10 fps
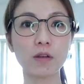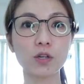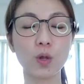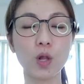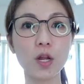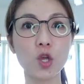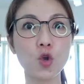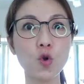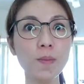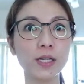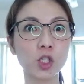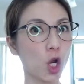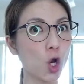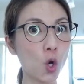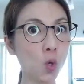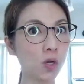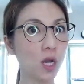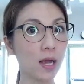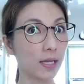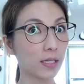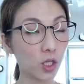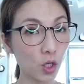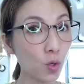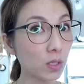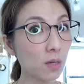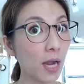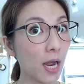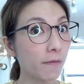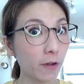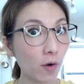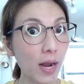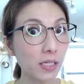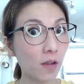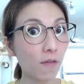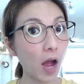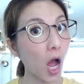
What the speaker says: to a lot of humans too. It's like, you seem kind of aggressive.